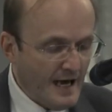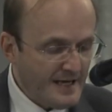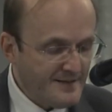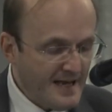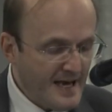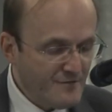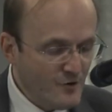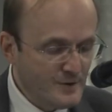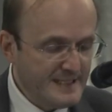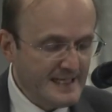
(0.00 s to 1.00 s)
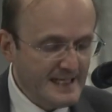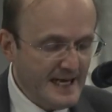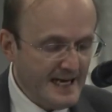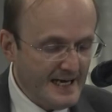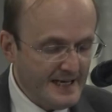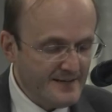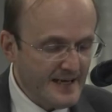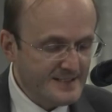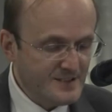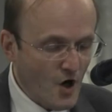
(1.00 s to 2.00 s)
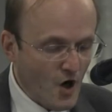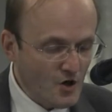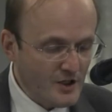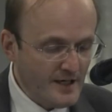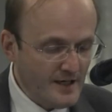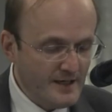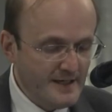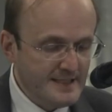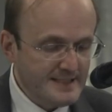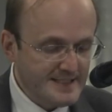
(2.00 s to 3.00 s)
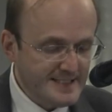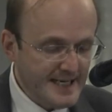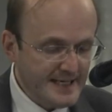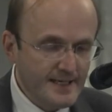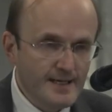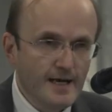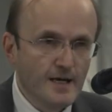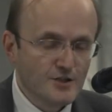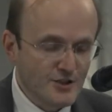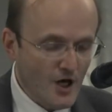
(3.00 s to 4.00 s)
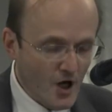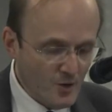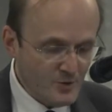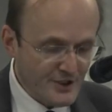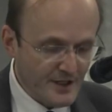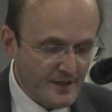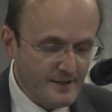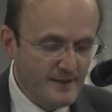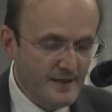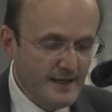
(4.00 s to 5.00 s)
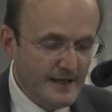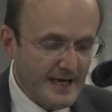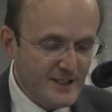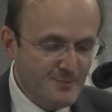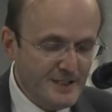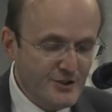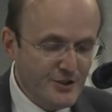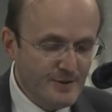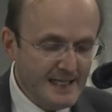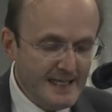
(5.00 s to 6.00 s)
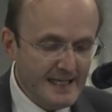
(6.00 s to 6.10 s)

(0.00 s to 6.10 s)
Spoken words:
I therefore declare that Onka Singh Sahota has been duly